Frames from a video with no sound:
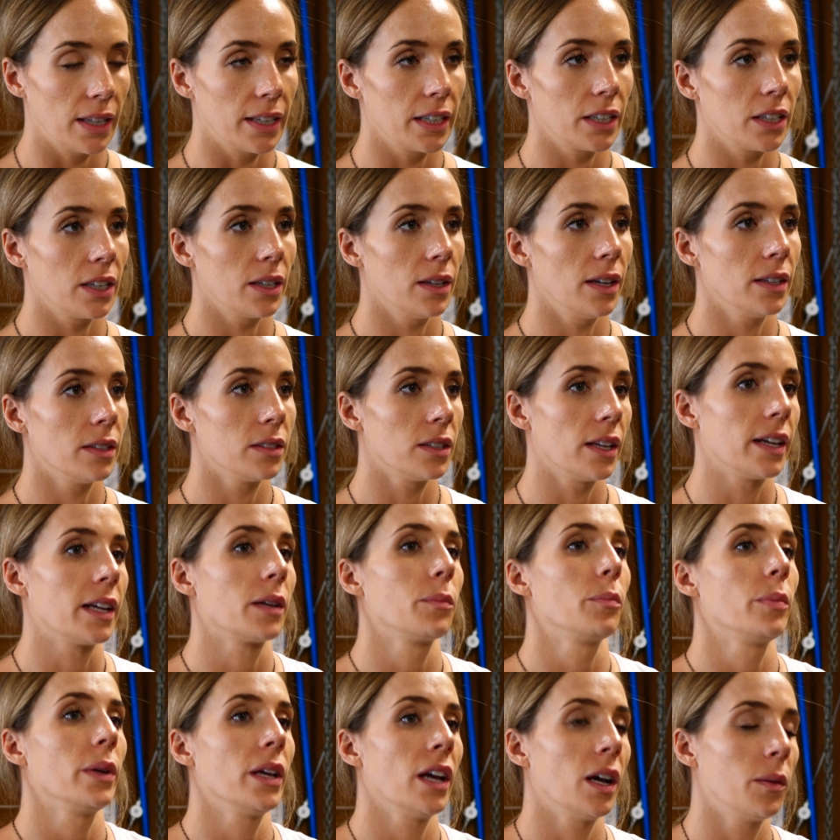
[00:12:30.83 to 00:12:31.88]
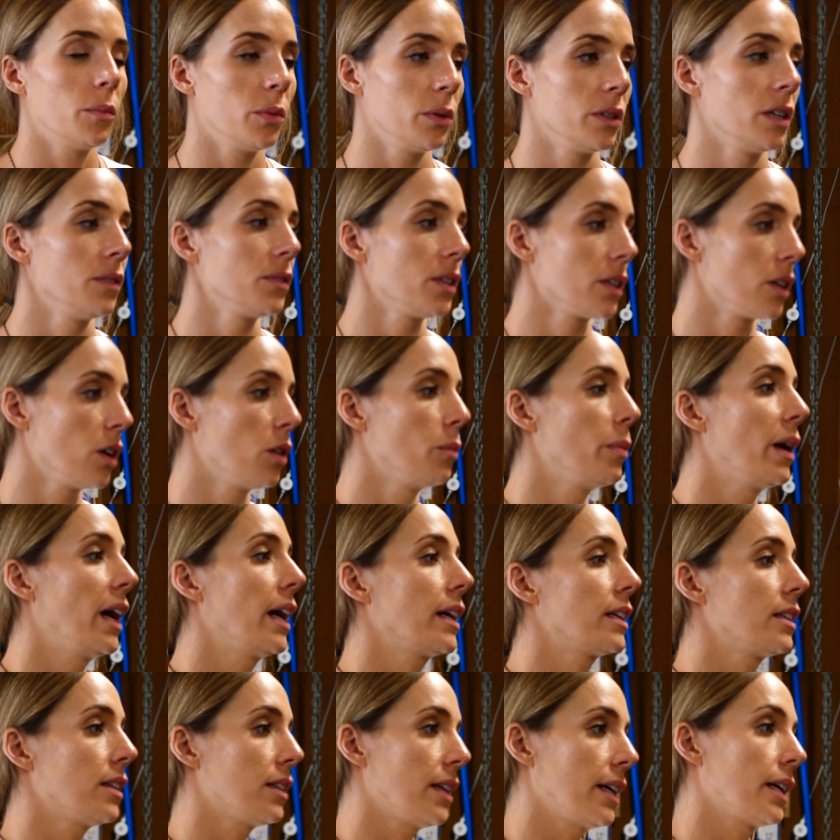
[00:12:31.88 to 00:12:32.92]
and like yeah. and like be humble enough to go
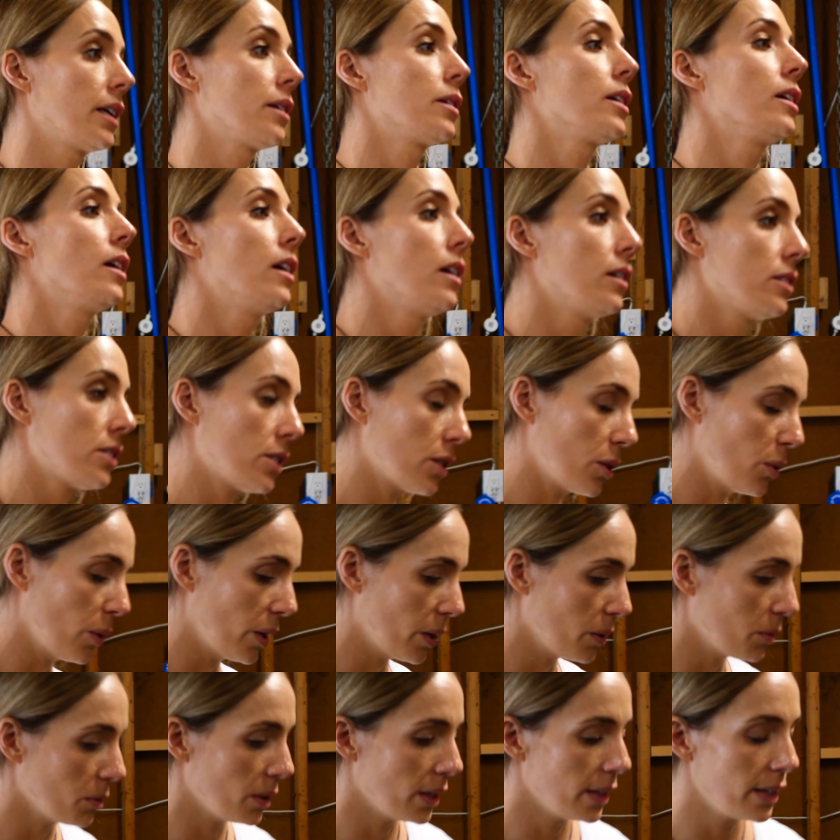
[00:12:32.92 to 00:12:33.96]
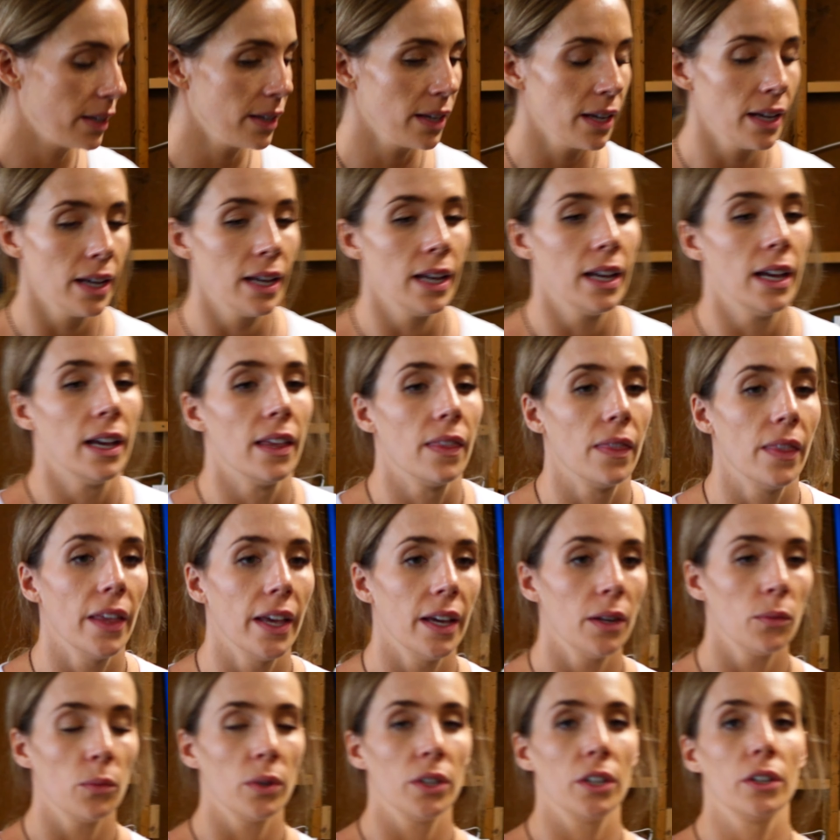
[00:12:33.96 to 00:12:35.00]
back to like square one. Yeah.
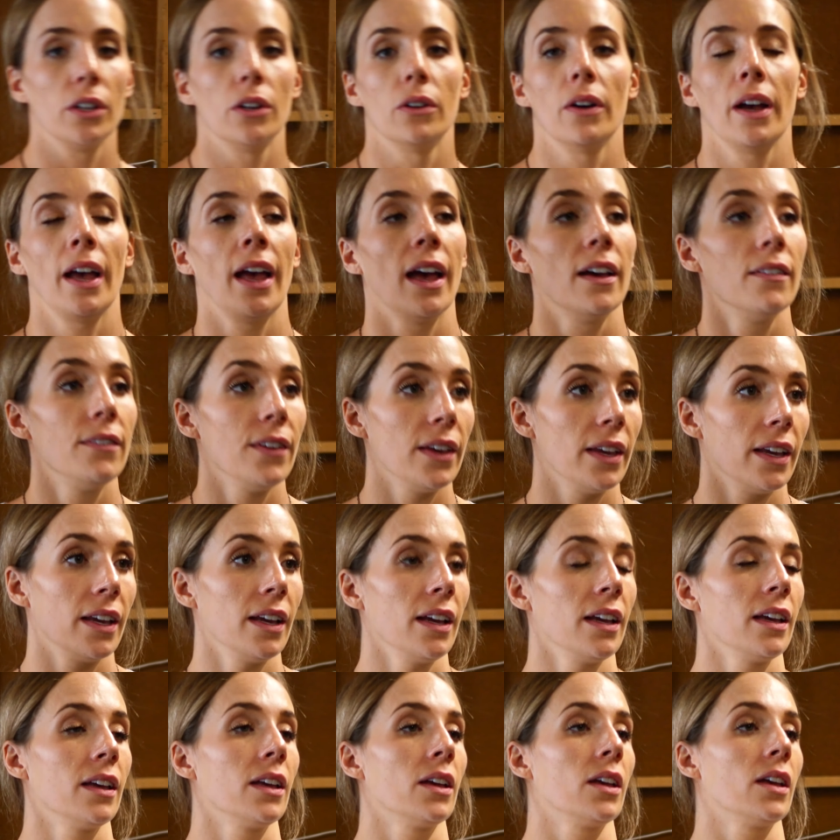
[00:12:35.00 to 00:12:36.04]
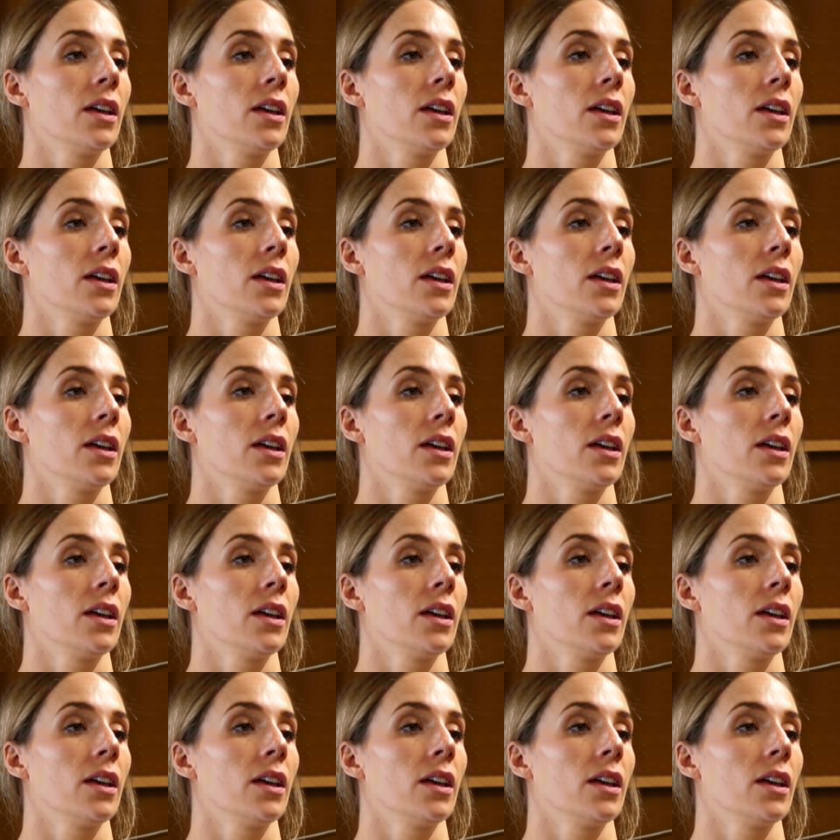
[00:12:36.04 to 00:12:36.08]
Then when you go heavy